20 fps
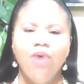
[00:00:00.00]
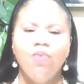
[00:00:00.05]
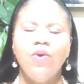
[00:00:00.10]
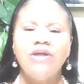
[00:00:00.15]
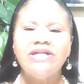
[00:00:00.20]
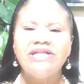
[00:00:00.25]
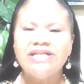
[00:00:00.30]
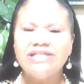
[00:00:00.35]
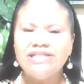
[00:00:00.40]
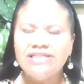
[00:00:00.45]

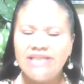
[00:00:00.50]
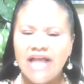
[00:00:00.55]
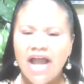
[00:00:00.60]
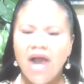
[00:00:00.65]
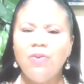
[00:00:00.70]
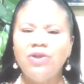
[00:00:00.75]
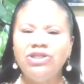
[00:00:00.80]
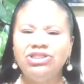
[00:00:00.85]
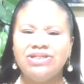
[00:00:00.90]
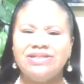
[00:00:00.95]
What
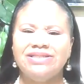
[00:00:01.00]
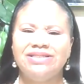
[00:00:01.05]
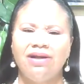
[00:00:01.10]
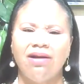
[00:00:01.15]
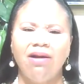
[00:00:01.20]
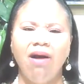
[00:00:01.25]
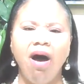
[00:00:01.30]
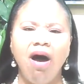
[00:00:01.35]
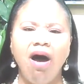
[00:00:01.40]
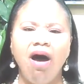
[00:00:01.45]
distinguishes
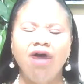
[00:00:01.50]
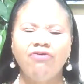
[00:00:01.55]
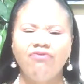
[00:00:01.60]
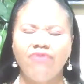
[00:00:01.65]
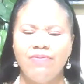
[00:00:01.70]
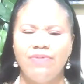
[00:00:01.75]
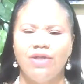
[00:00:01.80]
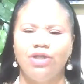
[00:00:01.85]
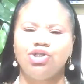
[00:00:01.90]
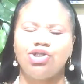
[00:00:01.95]
the call
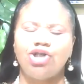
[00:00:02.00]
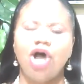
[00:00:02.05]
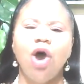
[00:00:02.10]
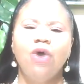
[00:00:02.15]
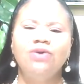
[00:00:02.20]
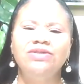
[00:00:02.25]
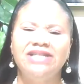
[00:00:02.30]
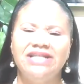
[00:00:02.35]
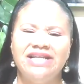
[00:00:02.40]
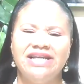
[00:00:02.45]
from the
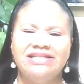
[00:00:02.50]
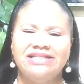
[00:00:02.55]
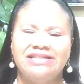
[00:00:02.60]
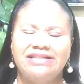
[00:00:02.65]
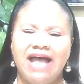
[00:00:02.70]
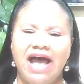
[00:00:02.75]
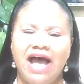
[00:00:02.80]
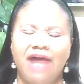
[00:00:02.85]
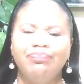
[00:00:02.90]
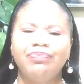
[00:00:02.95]
chosen
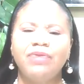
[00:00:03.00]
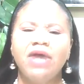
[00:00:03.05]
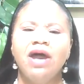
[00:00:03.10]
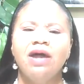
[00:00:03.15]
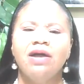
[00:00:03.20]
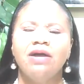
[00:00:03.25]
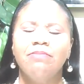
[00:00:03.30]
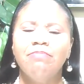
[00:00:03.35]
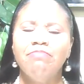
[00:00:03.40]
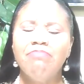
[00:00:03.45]
is that
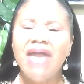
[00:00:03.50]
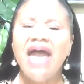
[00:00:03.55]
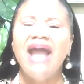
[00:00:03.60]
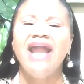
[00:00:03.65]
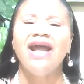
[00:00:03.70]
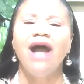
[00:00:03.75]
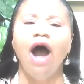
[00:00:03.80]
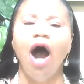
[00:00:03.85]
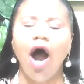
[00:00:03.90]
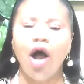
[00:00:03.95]

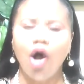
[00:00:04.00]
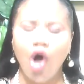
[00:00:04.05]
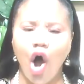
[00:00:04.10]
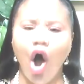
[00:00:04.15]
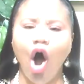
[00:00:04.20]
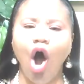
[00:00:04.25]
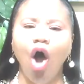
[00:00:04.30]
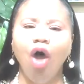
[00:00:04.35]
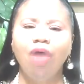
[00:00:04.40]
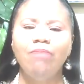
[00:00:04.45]
Many are
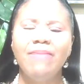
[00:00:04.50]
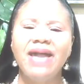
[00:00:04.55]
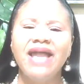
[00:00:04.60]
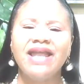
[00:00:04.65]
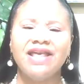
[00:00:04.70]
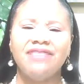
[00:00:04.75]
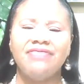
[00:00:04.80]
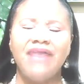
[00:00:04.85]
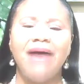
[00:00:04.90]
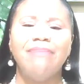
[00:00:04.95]
called,
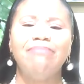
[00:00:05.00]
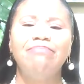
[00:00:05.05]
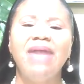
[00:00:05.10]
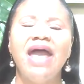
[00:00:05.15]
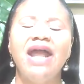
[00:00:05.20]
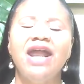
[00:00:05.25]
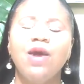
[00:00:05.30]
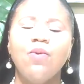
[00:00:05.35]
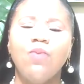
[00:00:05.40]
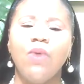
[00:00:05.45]
meaning that
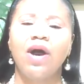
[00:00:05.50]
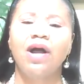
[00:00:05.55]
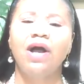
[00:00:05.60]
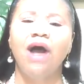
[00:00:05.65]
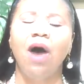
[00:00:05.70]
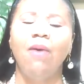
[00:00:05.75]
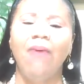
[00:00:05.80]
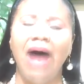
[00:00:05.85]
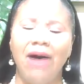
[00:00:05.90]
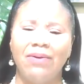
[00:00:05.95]
many will
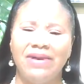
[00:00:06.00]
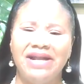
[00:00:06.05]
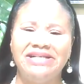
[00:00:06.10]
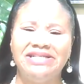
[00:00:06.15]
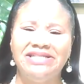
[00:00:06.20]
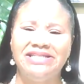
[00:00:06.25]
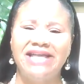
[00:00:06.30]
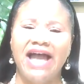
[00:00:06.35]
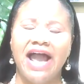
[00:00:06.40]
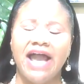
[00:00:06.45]
go out
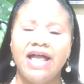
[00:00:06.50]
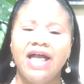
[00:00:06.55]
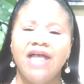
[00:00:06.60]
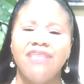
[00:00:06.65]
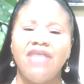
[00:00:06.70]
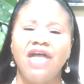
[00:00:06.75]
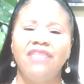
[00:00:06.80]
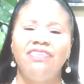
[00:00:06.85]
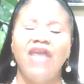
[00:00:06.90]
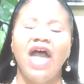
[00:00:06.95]
and
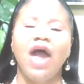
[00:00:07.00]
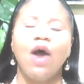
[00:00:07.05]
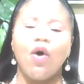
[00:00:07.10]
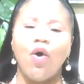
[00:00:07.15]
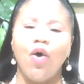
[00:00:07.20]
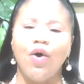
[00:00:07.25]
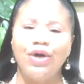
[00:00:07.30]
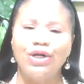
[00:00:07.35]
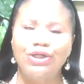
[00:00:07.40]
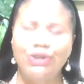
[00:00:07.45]
say that they're
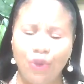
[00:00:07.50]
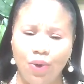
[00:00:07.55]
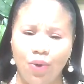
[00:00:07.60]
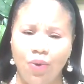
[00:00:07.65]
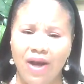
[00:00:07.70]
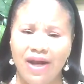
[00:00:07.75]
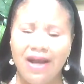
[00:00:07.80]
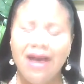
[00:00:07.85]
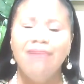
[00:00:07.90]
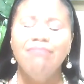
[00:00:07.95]
going to
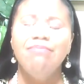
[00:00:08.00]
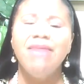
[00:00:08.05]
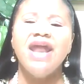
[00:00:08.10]
do it.